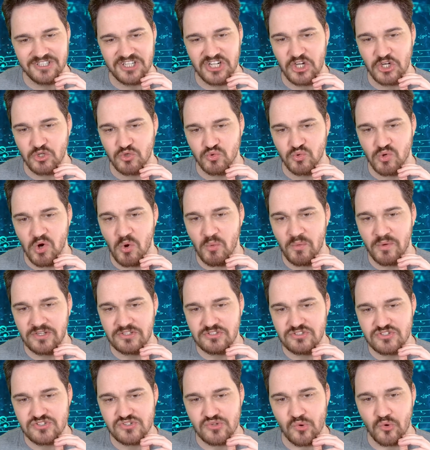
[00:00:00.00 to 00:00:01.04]
A growing
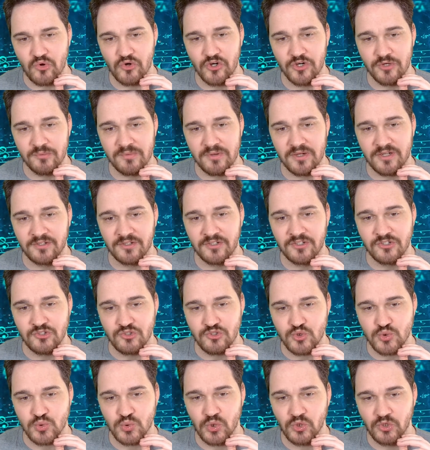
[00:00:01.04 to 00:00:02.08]
storm,
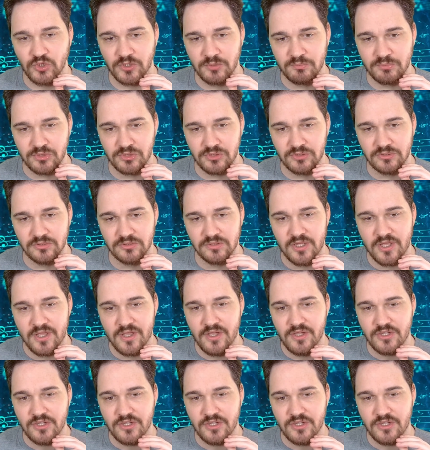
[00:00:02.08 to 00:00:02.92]
uncontrollable.